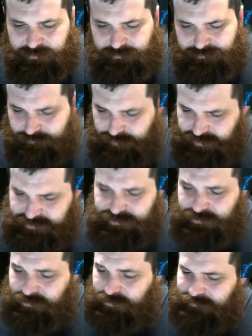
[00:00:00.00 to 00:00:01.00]

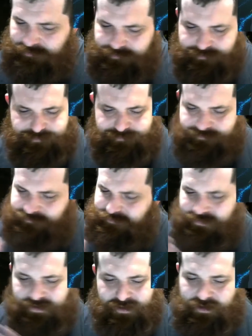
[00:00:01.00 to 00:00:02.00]
Rachel,
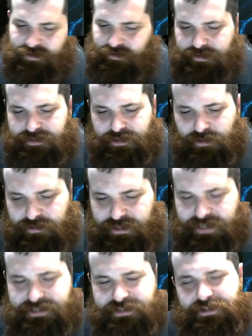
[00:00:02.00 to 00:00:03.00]
I've been told
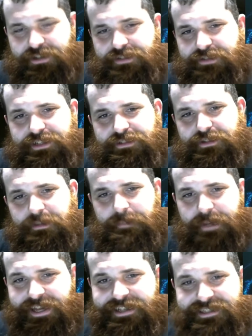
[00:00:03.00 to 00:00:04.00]
not to trust Rachel in the
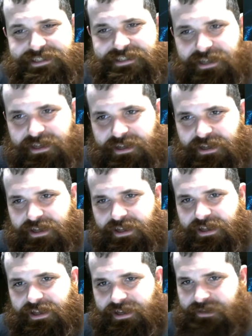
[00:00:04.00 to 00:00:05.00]
past
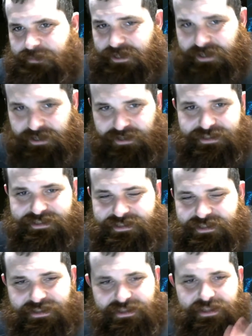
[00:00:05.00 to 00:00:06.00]
because,
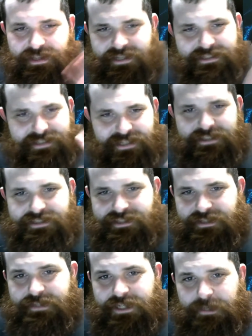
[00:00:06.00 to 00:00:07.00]
like I said, this
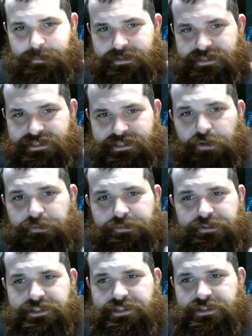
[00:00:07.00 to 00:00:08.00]
seems like a pretty
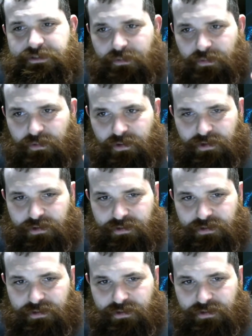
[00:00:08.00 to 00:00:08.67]
selfish world